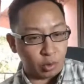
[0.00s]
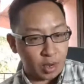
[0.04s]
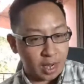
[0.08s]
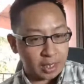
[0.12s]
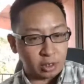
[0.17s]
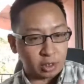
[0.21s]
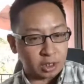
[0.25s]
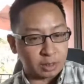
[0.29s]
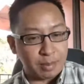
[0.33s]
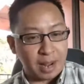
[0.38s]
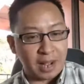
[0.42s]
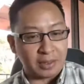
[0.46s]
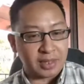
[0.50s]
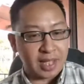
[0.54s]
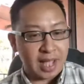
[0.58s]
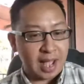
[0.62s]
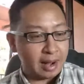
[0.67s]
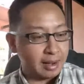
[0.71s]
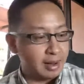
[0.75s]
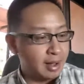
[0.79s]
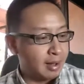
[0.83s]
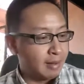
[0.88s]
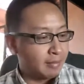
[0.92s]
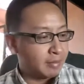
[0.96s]
Greg knows about
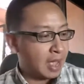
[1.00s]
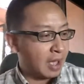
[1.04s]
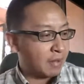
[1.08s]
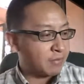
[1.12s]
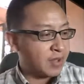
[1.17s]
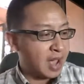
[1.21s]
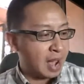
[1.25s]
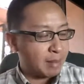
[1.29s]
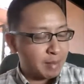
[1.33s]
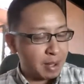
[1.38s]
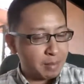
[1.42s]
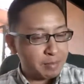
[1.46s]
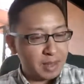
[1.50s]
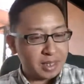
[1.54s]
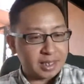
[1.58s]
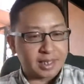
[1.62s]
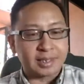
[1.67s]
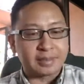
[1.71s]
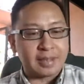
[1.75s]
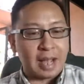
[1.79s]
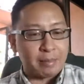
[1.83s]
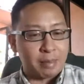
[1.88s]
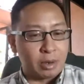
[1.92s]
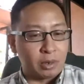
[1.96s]
that. I've got my
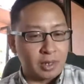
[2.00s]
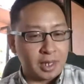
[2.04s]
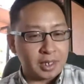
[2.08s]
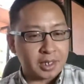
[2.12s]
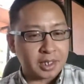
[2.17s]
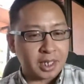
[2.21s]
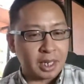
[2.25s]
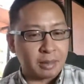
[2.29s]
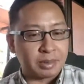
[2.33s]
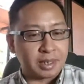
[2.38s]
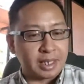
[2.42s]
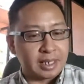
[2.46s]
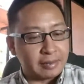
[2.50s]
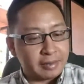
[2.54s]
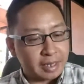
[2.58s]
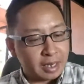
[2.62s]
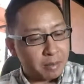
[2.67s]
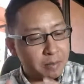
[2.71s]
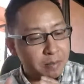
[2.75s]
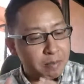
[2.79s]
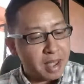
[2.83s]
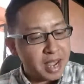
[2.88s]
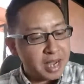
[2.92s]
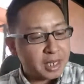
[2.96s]
business, I've got my relationships, and I got
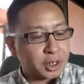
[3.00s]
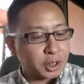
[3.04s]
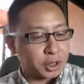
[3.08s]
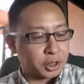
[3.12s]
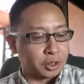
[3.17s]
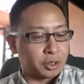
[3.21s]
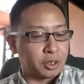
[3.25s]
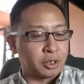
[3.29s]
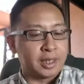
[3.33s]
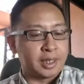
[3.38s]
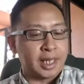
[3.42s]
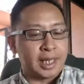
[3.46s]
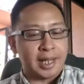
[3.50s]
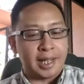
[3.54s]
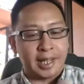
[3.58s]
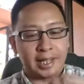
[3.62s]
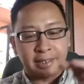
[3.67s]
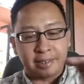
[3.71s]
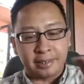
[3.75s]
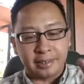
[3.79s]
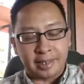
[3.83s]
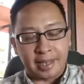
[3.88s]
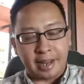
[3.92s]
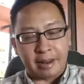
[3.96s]
to make sure that at the
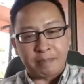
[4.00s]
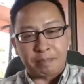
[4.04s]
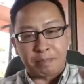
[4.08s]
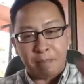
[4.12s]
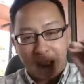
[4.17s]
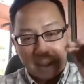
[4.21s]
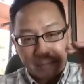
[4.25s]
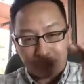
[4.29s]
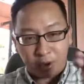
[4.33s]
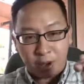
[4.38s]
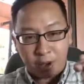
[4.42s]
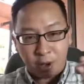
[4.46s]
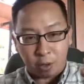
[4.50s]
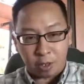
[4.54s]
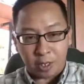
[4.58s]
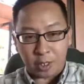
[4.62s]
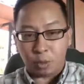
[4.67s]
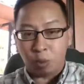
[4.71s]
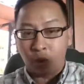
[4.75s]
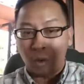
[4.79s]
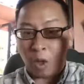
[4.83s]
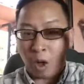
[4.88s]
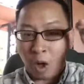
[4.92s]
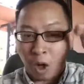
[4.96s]
end of the day, my priority
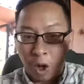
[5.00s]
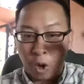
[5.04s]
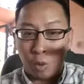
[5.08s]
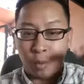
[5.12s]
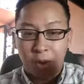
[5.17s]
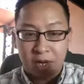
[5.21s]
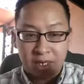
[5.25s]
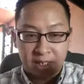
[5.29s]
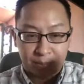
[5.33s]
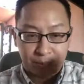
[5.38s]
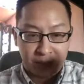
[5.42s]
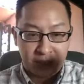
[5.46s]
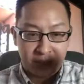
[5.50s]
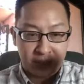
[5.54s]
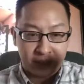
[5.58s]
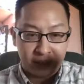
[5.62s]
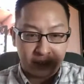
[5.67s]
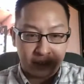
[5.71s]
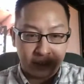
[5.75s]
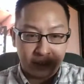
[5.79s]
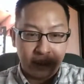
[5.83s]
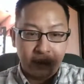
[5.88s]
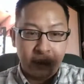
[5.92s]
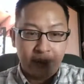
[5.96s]
will always be
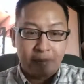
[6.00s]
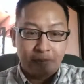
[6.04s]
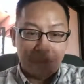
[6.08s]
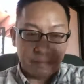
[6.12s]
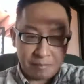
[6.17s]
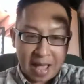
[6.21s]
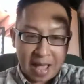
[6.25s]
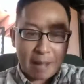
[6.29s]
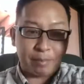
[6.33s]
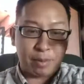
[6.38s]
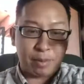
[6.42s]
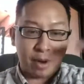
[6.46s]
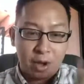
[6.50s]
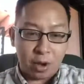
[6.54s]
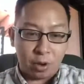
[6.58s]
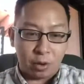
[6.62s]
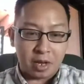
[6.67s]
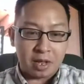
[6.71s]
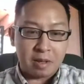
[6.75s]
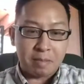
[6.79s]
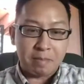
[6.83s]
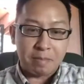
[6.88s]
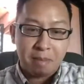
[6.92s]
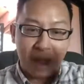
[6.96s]
that
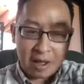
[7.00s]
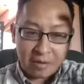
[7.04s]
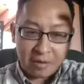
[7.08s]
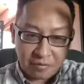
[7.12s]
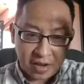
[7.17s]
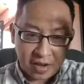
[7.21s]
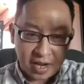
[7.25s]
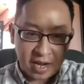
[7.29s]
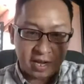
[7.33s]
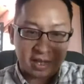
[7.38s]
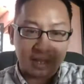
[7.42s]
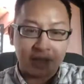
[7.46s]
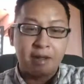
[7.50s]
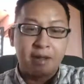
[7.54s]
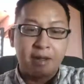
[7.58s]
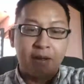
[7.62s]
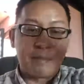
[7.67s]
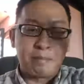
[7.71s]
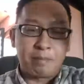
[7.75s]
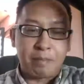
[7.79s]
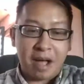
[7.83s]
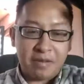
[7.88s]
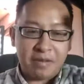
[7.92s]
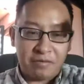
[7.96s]
priority. My faith,
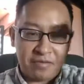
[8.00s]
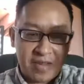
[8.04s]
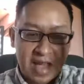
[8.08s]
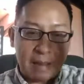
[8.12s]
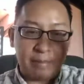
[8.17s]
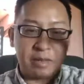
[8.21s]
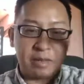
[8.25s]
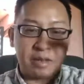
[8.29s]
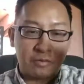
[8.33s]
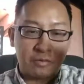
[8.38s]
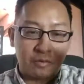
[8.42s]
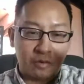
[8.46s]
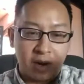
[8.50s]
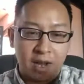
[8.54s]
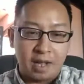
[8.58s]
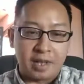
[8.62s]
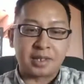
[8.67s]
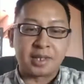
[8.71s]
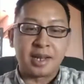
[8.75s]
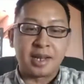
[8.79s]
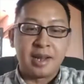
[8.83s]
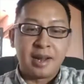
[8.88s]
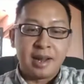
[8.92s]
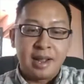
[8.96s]
my family and
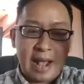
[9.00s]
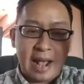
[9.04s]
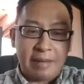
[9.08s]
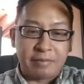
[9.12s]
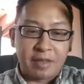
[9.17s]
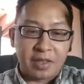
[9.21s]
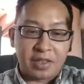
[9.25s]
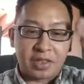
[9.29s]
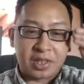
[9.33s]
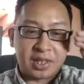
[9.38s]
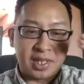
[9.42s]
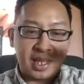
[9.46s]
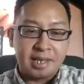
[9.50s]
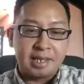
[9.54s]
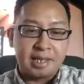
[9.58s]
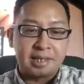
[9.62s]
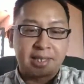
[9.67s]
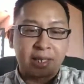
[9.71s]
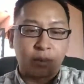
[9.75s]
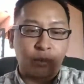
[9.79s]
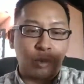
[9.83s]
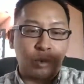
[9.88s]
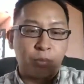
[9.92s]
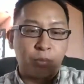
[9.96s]
friends, and the things
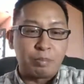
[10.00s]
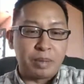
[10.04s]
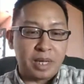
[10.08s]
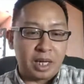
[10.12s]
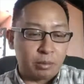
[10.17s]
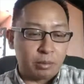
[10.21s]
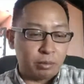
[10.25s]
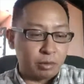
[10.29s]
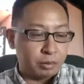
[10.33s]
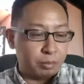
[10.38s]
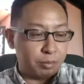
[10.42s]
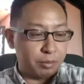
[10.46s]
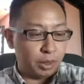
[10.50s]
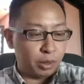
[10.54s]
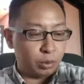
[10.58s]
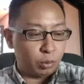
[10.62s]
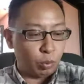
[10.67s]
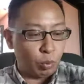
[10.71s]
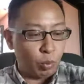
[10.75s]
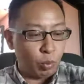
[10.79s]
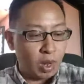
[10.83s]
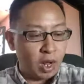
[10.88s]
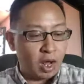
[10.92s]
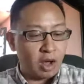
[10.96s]
that will
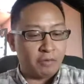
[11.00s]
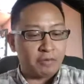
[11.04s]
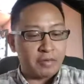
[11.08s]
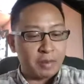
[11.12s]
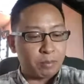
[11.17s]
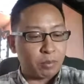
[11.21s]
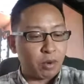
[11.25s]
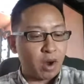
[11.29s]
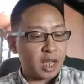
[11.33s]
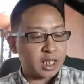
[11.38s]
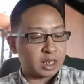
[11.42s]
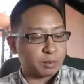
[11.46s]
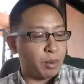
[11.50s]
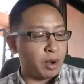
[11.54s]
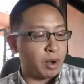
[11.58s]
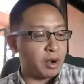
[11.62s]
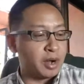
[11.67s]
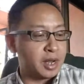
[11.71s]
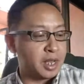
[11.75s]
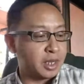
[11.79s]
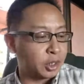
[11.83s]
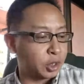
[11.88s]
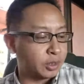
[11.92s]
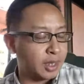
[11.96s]
build wealth and
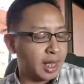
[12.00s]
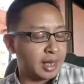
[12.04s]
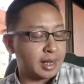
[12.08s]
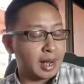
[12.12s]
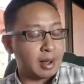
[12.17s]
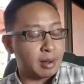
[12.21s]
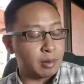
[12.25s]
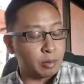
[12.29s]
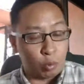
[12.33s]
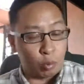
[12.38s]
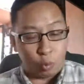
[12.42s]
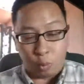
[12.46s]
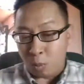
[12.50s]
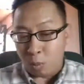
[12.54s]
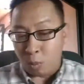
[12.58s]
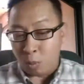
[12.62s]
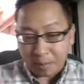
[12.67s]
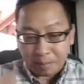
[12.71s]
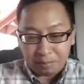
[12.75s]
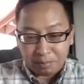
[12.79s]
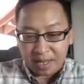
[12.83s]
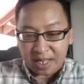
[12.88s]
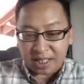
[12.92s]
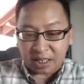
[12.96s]
prosperity so that we
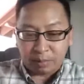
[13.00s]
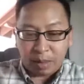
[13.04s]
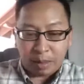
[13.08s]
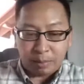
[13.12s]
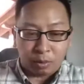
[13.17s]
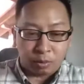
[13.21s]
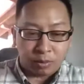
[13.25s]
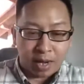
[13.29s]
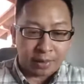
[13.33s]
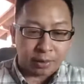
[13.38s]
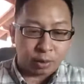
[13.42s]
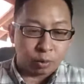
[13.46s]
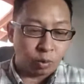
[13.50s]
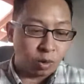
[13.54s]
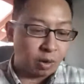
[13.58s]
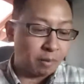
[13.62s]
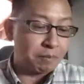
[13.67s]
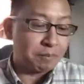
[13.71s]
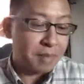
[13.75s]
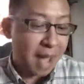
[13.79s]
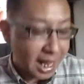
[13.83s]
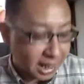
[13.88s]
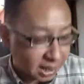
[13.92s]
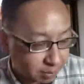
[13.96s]
can bless people around the
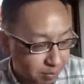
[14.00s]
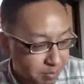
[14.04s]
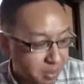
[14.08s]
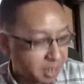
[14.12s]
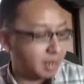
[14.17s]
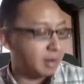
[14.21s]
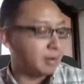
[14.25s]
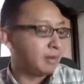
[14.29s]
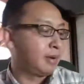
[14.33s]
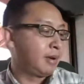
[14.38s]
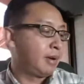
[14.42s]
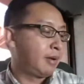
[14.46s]
world. That's me.